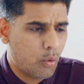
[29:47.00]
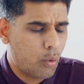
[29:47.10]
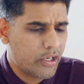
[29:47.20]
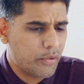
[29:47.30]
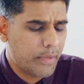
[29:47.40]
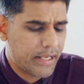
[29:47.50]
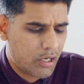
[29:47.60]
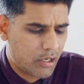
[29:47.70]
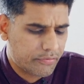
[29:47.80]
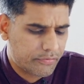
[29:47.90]
What do you
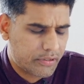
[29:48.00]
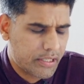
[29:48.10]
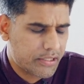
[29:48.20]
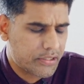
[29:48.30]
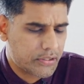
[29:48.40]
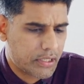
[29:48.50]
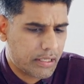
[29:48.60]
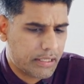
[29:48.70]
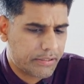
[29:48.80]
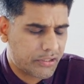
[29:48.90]
make of this
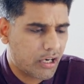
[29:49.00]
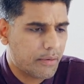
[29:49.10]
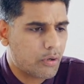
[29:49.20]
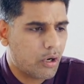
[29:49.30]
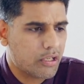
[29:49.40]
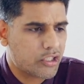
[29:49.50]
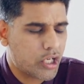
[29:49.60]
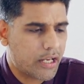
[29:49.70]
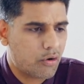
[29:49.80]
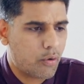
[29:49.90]
uh, term called
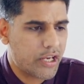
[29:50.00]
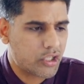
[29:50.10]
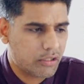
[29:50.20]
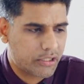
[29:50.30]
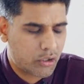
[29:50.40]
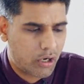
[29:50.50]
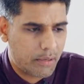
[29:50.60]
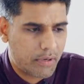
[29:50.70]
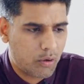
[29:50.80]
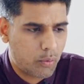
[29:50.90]
generational
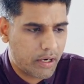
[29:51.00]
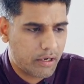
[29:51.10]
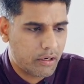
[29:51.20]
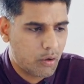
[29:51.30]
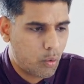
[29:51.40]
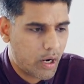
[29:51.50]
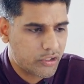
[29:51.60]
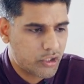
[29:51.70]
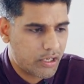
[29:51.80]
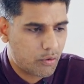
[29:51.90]
trauma, where
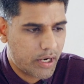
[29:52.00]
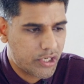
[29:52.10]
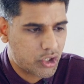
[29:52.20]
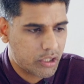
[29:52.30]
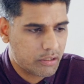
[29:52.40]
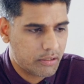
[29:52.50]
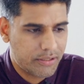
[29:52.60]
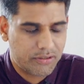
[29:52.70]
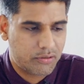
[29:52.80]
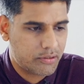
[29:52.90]
one generation
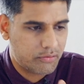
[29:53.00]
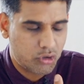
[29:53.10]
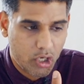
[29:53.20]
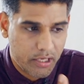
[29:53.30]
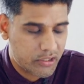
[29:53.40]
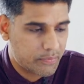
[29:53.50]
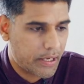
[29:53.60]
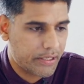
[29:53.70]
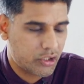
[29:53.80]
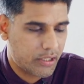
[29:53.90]
is just
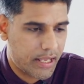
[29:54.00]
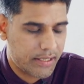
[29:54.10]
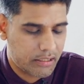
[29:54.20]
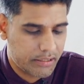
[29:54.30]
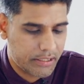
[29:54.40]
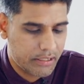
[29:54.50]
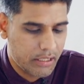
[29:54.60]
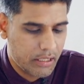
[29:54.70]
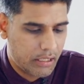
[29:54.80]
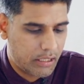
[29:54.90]
by genetically
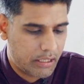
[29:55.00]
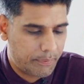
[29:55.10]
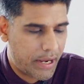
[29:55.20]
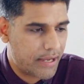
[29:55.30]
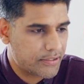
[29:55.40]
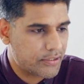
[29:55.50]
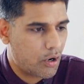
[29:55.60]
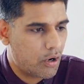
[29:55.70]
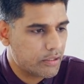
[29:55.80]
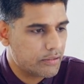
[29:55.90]
uh, passes
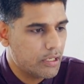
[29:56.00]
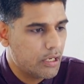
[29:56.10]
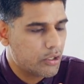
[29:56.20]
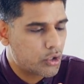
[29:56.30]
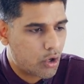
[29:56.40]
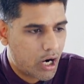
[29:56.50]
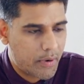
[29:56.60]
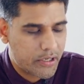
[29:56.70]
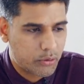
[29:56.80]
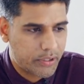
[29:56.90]
on
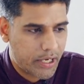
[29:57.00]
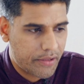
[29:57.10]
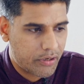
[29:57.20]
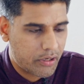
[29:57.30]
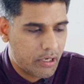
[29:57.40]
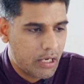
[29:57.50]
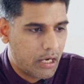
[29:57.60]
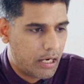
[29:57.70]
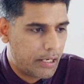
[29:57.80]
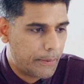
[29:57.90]
trauma to the other?
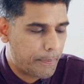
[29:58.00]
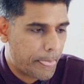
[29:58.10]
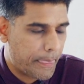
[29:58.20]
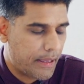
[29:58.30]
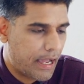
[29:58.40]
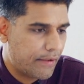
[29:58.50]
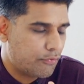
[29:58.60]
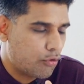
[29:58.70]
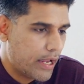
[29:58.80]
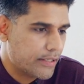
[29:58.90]
Um,
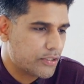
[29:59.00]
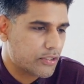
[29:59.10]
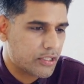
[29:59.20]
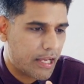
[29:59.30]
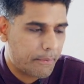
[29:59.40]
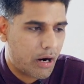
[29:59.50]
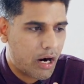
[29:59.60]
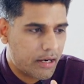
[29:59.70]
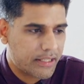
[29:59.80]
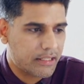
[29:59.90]
I've read some
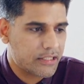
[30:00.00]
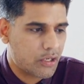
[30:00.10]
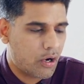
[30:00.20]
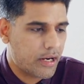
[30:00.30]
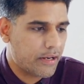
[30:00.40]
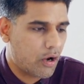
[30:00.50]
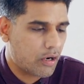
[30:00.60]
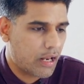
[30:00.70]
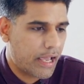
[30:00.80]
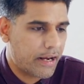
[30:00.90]
articles on it
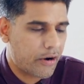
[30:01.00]
online.